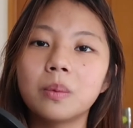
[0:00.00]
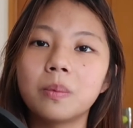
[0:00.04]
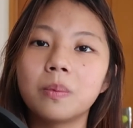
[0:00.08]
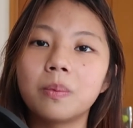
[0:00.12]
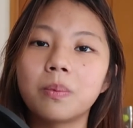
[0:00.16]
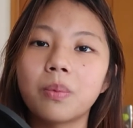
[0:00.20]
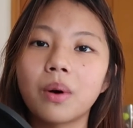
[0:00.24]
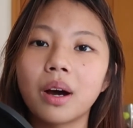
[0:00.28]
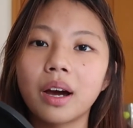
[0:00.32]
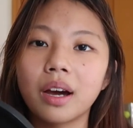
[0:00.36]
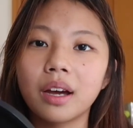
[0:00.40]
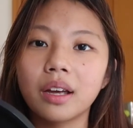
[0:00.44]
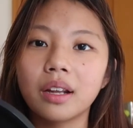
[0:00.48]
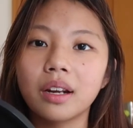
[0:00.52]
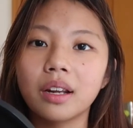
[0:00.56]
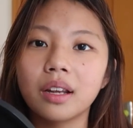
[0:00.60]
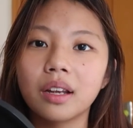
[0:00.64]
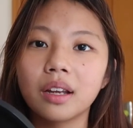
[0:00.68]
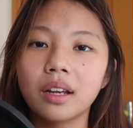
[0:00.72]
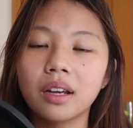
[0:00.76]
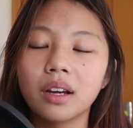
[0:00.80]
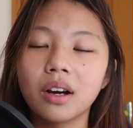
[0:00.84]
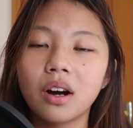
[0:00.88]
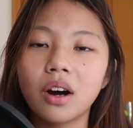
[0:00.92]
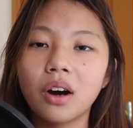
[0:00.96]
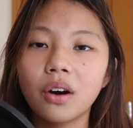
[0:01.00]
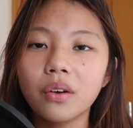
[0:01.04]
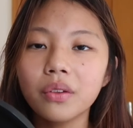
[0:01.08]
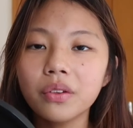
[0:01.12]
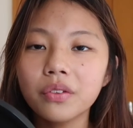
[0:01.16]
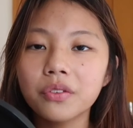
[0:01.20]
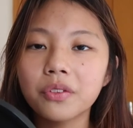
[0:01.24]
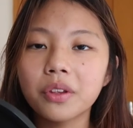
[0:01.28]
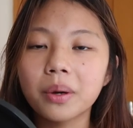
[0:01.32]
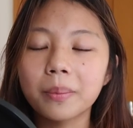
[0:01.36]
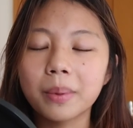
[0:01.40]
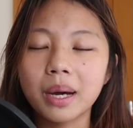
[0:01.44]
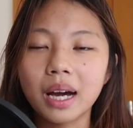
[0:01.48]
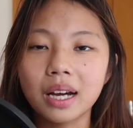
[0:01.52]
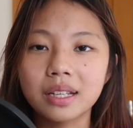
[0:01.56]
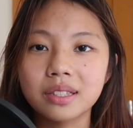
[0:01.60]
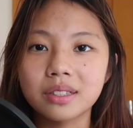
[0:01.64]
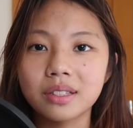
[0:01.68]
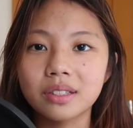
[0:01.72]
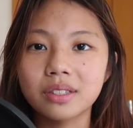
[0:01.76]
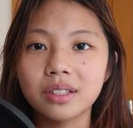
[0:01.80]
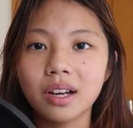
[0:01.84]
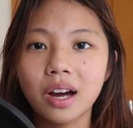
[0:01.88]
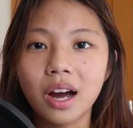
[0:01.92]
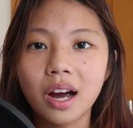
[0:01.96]
But all of them has
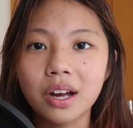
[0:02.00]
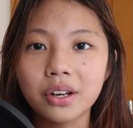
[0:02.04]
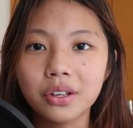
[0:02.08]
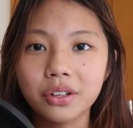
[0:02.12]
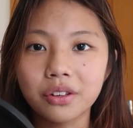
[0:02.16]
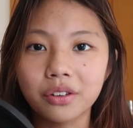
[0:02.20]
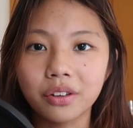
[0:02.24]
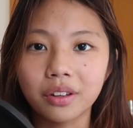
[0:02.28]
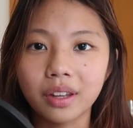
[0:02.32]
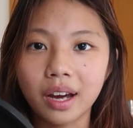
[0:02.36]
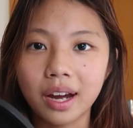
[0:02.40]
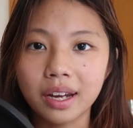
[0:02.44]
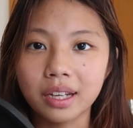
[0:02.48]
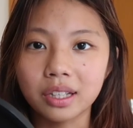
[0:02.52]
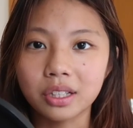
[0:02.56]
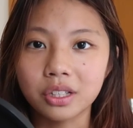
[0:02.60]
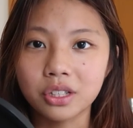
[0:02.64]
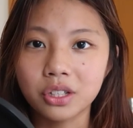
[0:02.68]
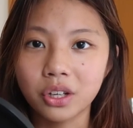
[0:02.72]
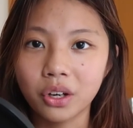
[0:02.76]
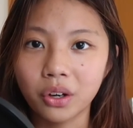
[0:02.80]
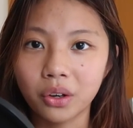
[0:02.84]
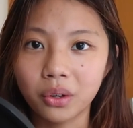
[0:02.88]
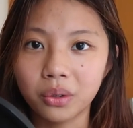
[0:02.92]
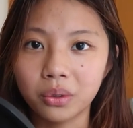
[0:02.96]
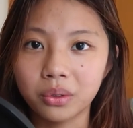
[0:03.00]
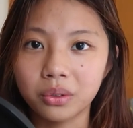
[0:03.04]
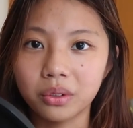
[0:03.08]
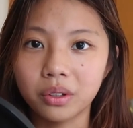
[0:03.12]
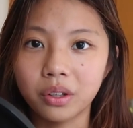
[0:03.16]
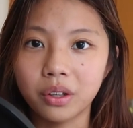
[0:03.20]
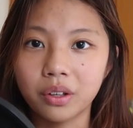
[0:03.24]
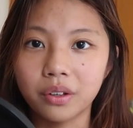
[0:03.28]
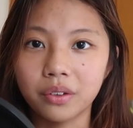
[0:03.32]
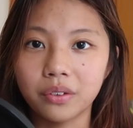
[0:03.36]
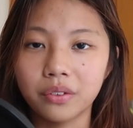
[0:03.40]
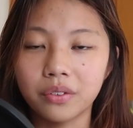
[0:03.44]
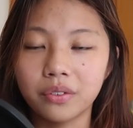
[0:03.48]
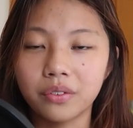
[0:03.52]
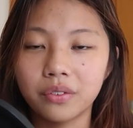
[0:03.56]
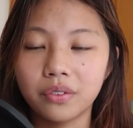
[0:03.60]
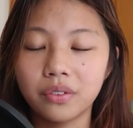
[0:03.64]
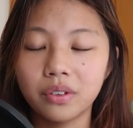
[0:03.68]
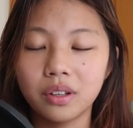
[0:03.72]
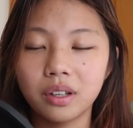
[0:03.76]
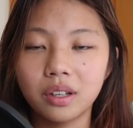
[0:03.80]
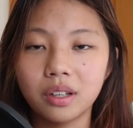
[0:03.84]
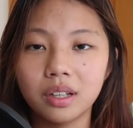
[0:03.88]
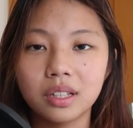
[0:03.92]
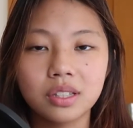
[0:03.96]
this underlying tone of
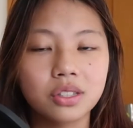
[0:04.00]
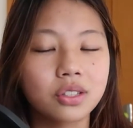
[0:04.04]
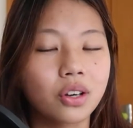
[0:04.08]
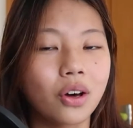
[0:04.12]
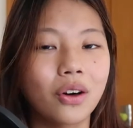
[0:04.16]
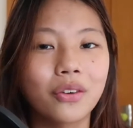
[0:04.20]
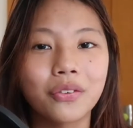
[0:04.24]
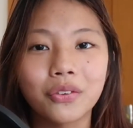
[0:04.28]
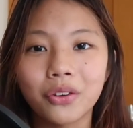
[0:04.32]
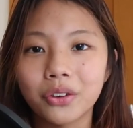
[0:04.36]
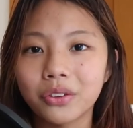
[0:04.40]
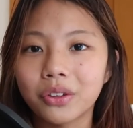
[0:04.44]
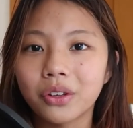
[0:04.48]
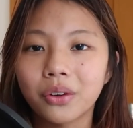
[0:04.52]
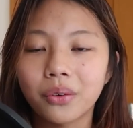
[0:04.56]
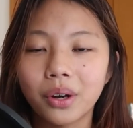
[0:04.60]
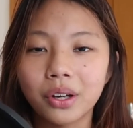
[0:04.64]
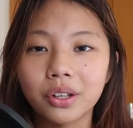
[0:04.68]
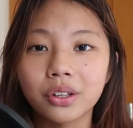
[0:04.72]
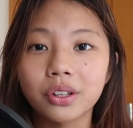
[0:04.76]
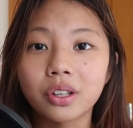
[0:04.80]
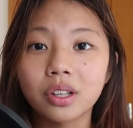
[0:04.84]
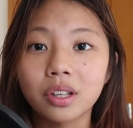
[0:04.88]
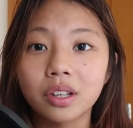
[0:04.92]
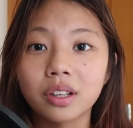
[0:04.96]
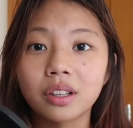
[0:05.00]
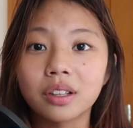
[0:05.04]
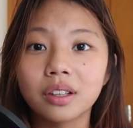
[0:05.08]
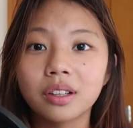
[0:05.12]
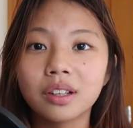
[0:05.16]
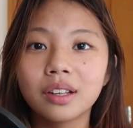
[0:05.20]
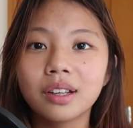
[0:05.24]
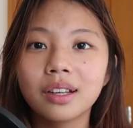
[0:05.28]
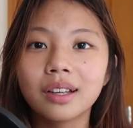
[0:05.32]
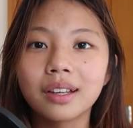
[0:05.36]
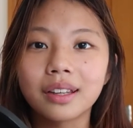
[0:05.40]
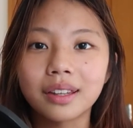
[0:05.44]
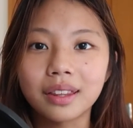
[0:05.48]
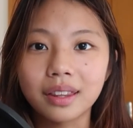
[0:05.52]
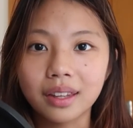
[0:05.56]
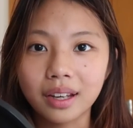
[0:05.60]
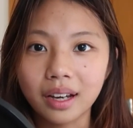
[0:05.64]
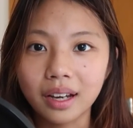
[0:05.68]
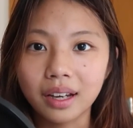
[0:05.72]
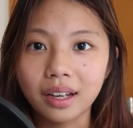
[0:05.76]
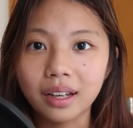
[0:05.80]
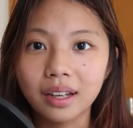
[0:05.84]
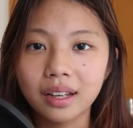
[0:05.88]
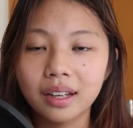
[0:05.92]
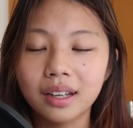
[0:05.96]
it's all for the greater good.
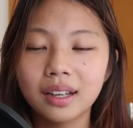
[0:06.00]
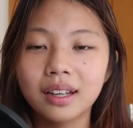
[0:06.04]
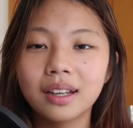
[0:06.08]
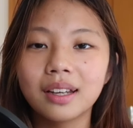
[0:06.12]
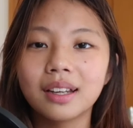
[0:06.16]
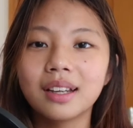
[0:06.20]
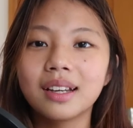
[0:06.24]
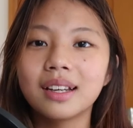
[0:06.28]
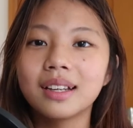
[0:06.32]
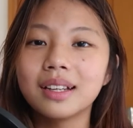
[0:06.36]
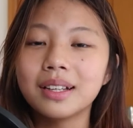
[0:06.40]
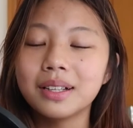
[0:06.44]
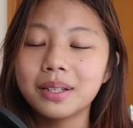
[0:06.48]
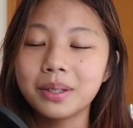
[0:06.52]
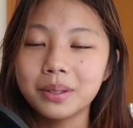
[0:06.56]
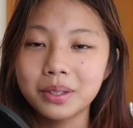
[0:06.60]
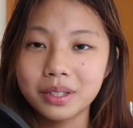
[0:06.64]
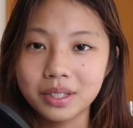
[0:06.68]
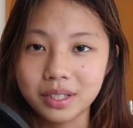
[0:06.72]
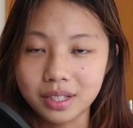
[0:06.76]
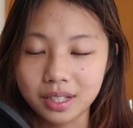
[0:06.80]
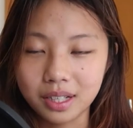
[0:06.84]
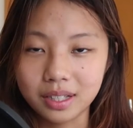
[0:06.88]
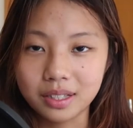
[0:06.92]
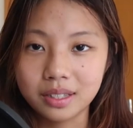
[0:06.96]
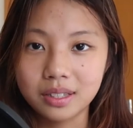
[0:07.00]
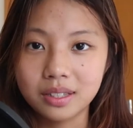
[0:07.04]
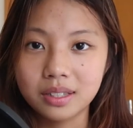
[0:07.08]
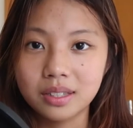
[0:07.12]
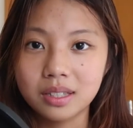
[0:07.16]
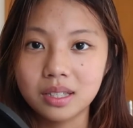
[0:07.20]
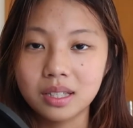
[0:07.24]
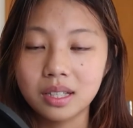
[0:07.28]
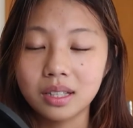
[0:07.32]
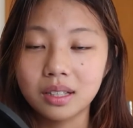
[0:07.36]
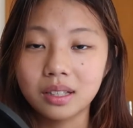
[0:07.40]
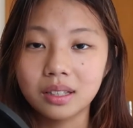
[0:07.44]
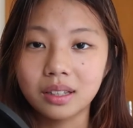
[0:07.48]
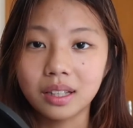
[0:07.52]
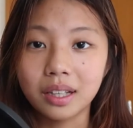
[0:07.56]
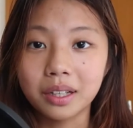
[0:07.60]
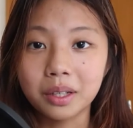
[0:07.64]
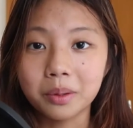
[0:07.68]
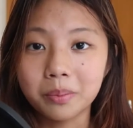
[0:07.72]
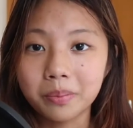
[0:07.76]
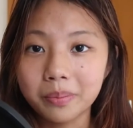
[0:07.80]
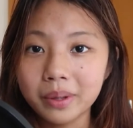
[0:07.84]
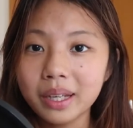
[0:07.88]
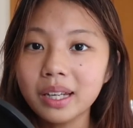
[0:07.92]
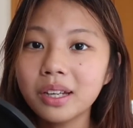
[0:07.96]
Like, just let
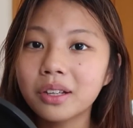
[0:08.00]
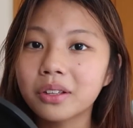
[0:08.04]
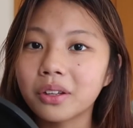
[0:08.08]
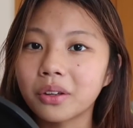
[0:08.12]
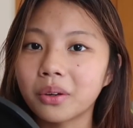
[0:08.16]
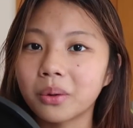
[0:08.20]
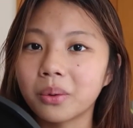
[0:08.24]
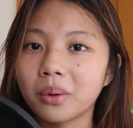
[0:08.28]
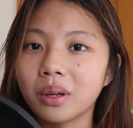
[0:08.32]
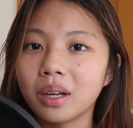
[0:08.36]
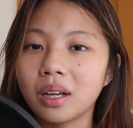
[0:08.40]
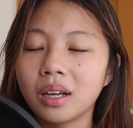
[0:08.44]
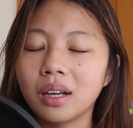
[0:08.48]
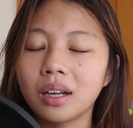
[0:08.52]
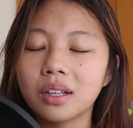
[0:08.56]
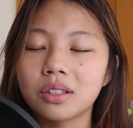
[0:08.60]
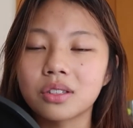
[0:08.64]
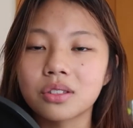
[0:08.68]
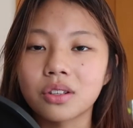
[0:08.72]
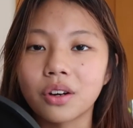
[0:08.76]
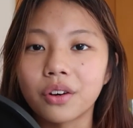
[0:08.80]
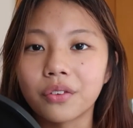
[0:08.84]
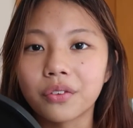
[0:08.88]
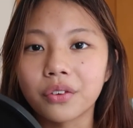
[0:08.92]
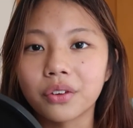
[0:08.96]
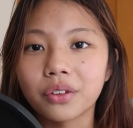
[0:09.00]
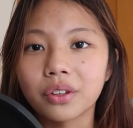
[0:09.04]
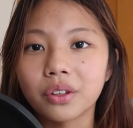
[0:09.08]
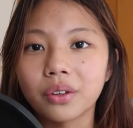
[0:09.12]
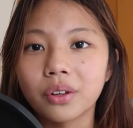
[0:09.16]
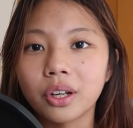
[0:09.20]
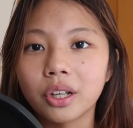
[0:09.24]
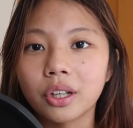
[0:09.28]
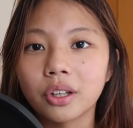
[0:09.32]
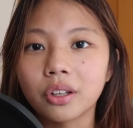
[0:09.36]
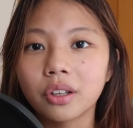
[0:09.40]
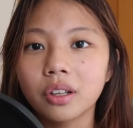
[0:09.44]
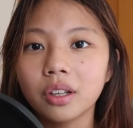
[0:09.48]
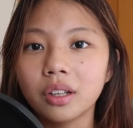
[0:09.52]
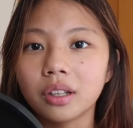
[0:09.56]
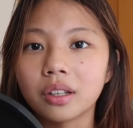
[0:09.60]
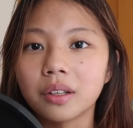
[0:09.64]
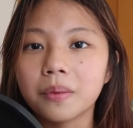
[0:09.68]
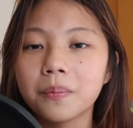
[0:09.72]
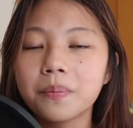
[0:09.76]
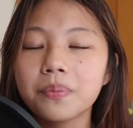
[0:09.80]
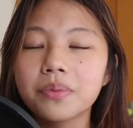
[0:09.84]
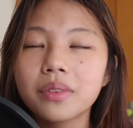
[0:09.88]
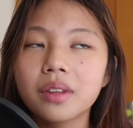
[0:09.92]
it be, Chloe. It's all for the greater good.